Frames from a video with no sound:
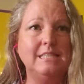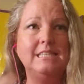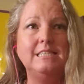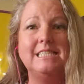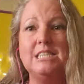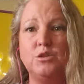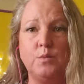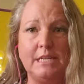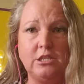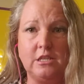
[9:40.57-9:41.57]

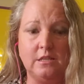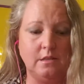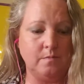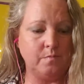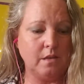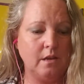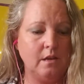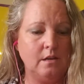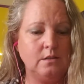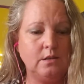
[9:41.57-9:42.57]
situation.
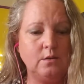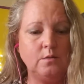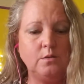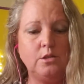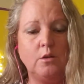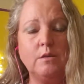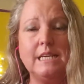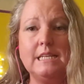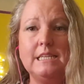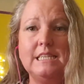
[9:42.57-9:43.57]
So don't
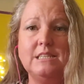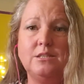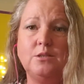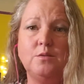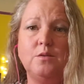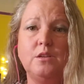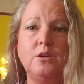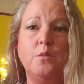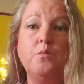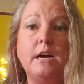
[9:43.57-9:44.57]
get into
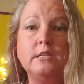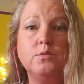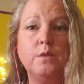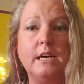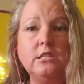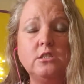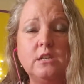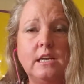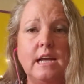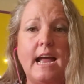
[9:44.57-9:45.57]
rush.
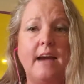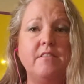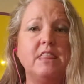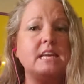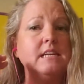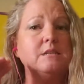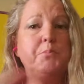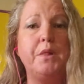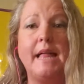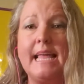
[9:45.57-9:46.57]
Everything is
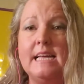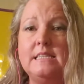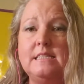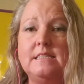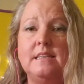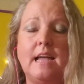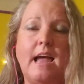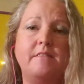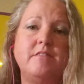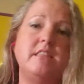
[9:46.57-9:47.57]
planned.
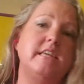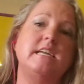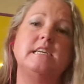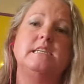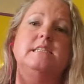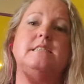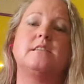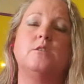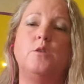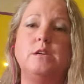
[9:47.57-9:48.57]
Everything is
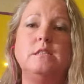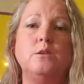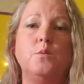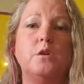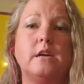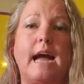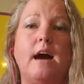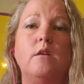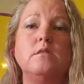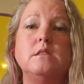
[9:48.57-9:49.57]
going to work
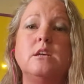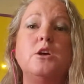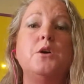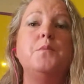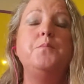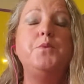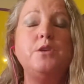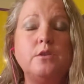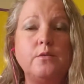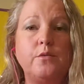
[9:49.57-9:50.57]
out
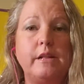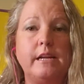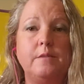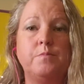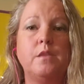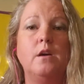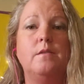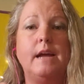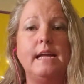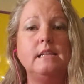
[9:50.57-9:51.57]
beautifully. All
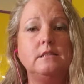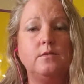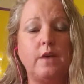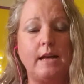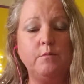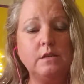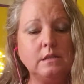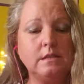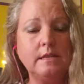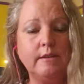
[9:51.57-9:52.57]
right, Divine
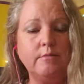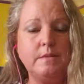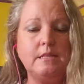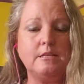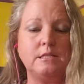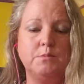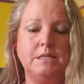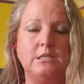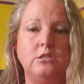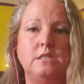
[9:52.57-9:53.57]
wouldn't have given me these
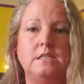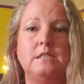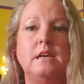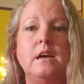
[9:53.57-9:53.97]
messages